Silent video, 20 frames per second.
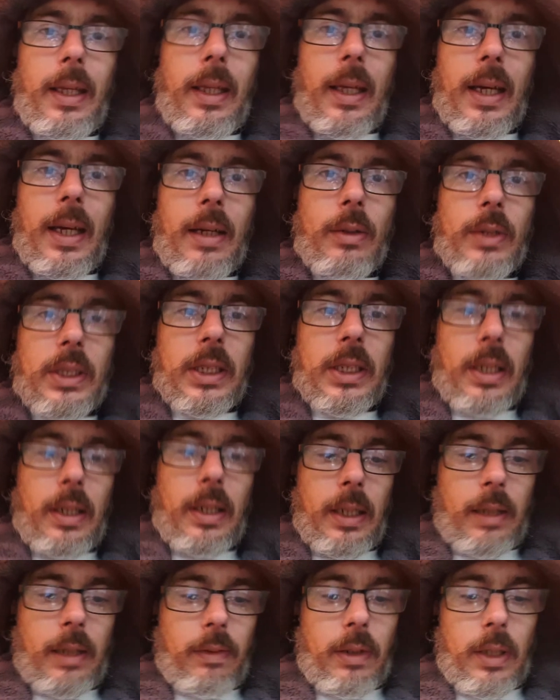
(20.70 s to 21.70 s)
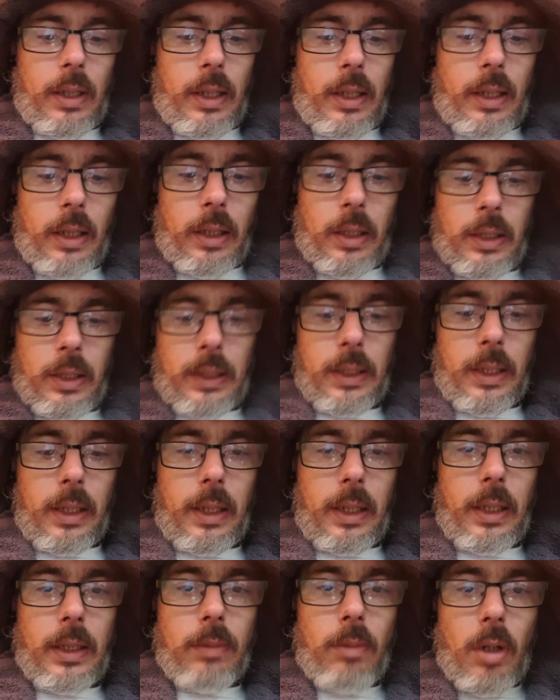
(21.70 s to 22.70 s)
outside, having a little
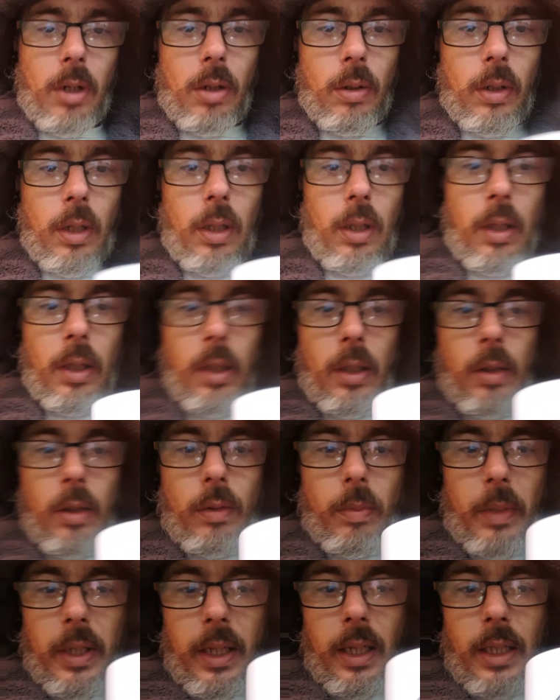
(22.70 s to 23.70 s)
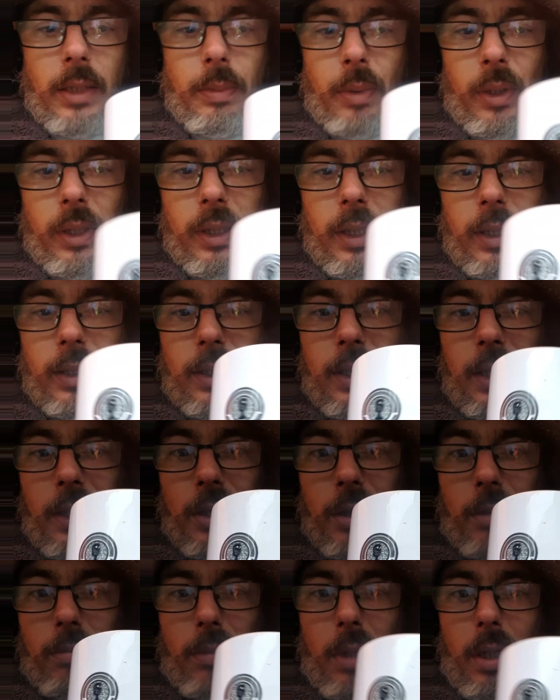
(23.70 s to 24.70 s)
sneaky smoke. My Ace Podcast
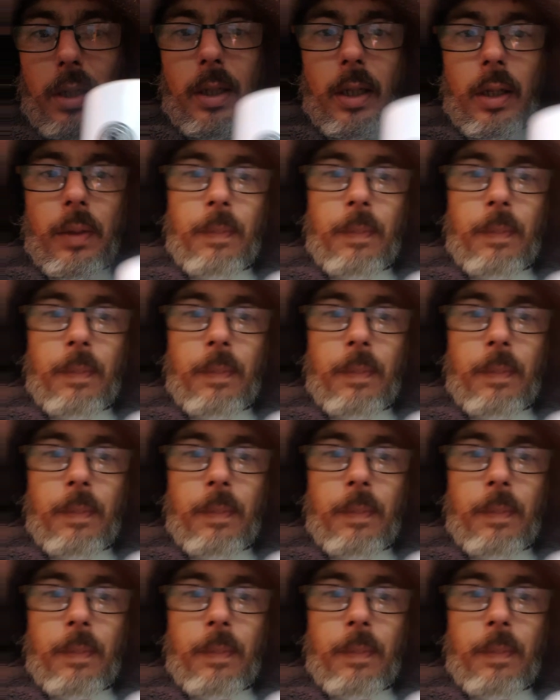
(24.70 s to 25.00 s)
Nation mug,